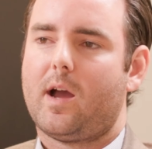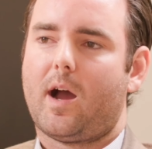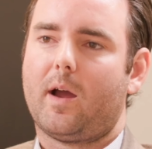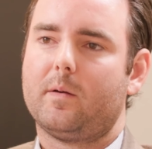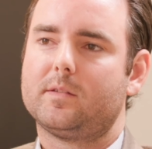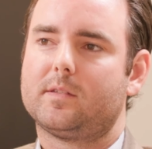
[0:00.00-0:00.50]

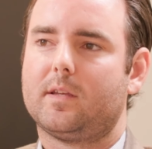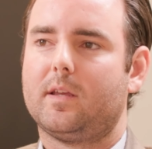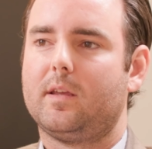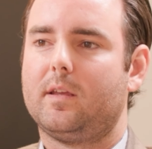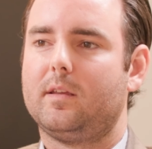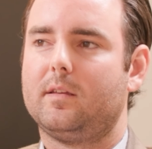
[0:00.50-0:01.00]
I would
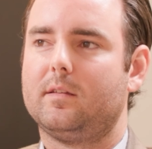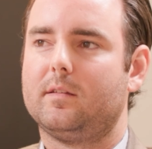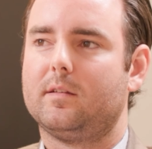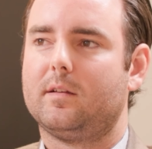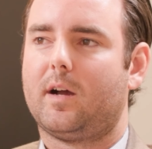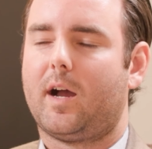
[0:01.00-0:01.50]
say,
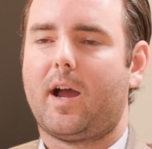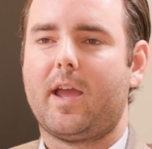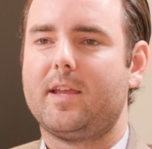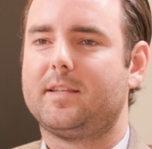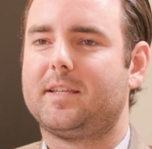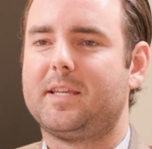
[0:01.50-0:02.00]
I
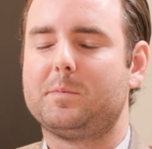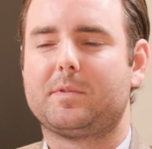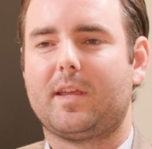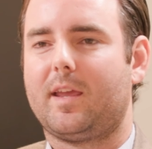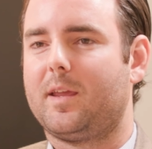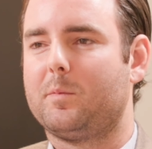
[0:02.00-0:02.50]
hate to keep
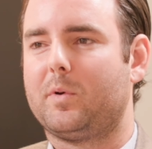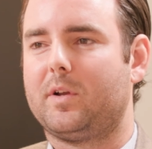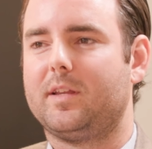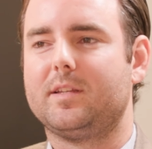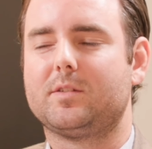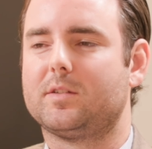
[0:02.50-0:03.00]
saying it,
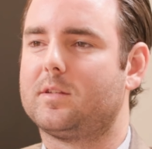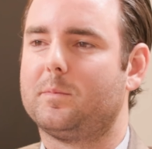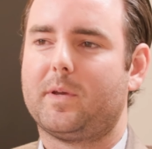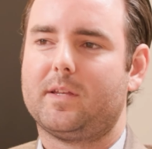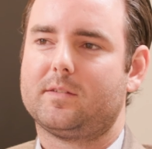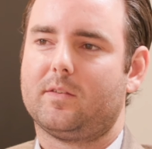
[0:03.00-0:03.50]
but it just
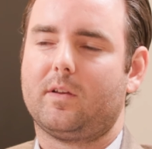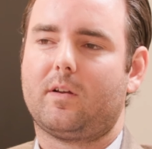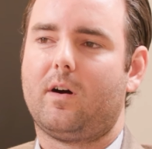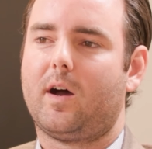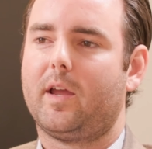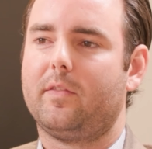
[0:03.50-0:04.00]
depends on the
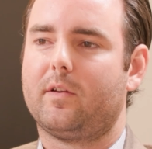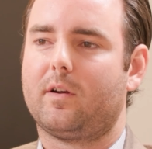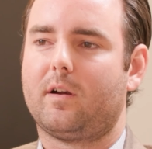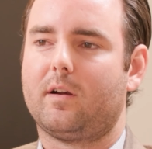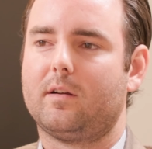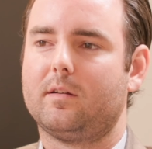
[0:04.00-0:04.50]
client.
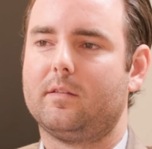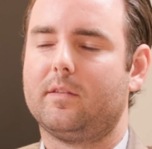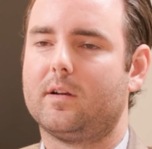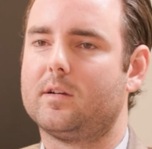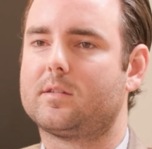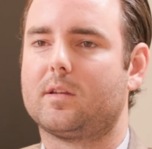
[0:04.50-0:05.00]
There
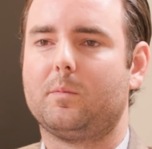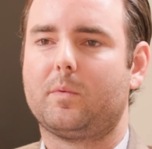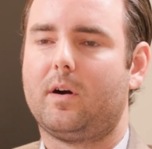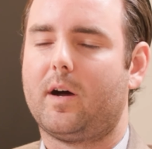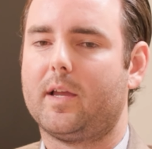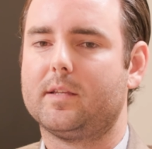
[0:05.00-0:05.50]
are some
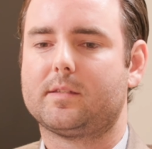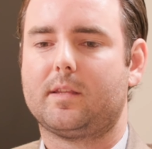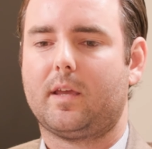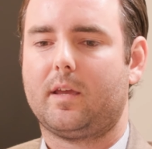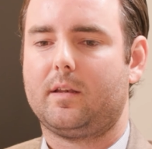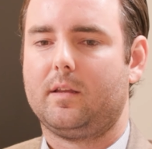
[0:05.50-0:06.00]
clients
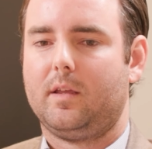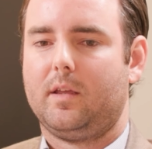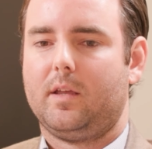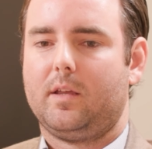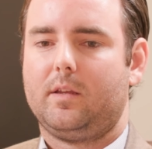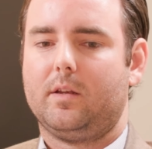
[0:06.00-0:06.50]
that,
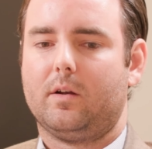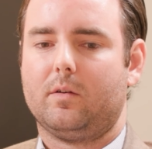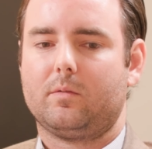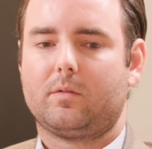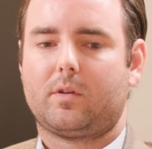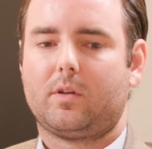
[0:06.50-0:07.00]

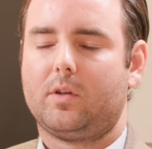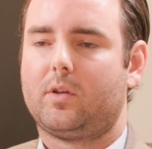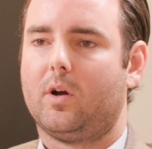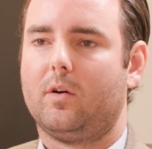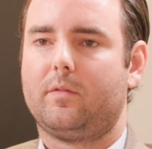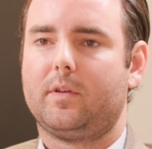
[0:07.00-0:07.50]

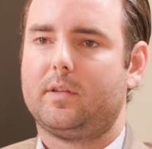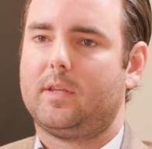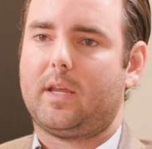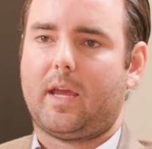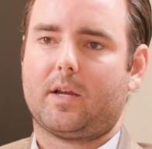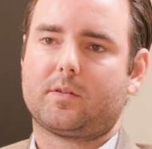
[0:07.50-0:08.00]
COVID,
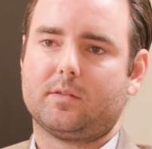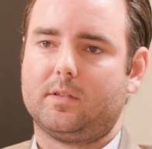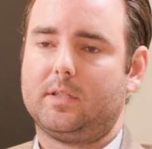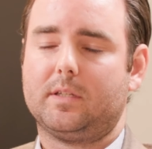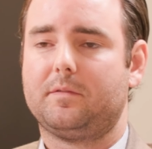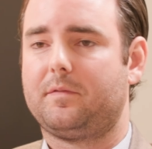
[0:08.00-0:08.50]
they
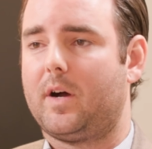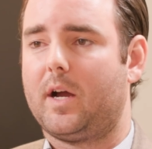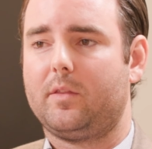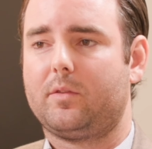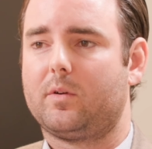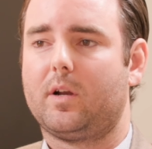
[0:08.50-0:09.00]
actually did
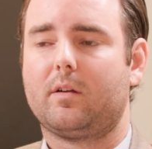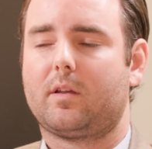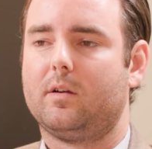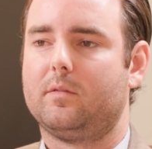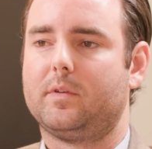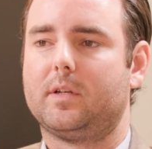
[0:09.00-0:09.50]
fine throughout
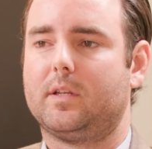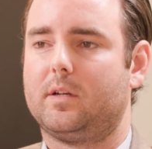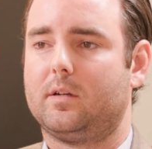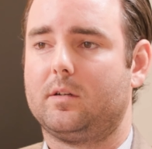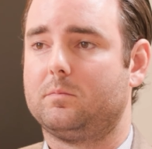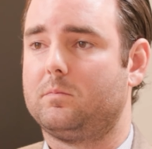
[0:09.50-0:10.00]
COVID
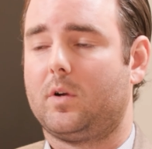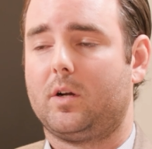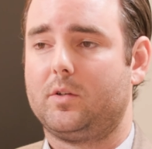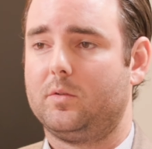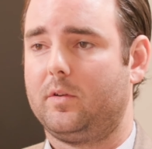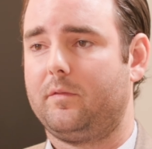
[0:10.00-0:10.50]
and are
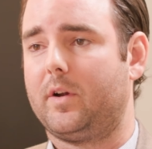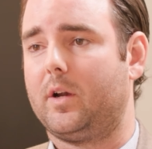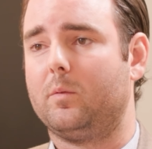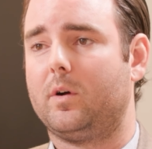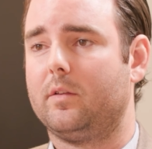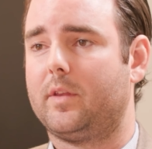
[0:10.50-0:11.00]
doing
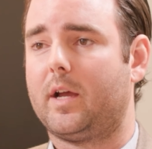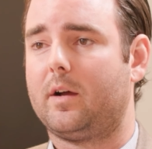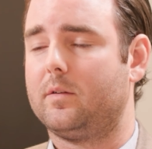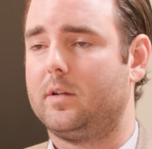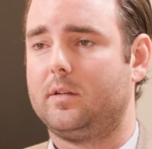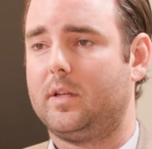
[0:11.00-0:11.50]
very well
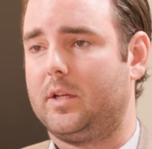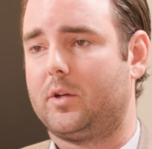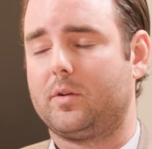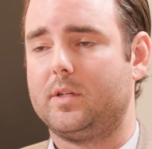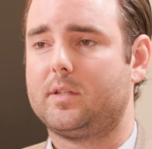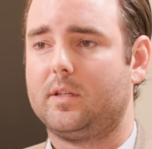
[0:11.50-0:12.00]
now and
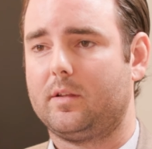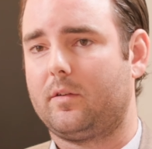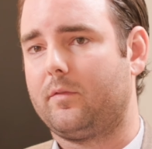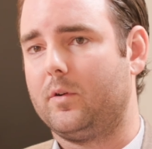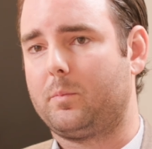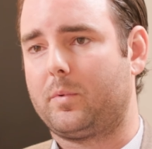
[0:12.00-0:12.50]
increasing their
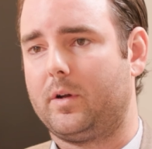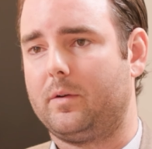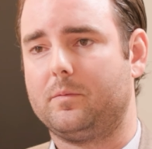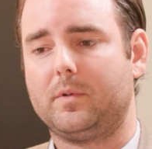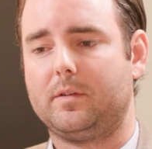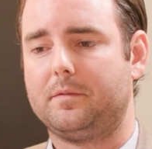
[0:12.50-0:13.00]

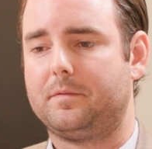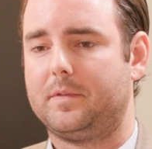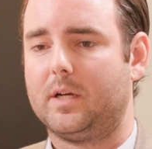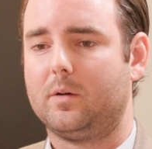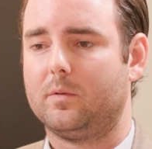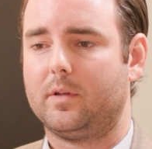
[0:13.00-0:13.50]
footprint. We've
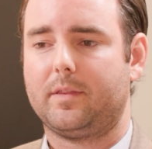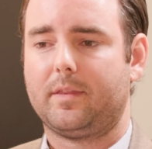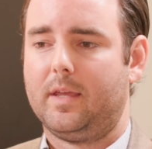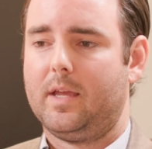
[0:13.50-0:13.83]
dealt with